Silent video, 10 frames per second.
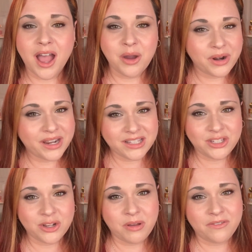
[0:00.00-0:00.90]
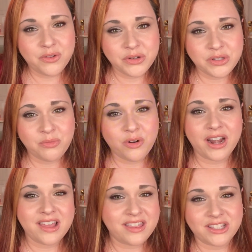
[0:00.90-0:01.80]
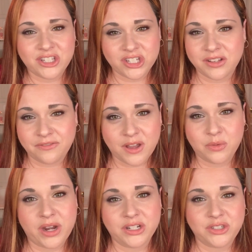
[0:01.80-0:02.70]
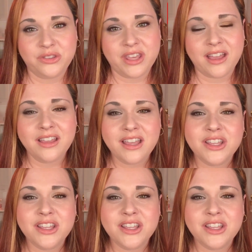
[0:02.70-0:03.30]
I want to get to know my viewers more, and I think this is just a fun way to do that.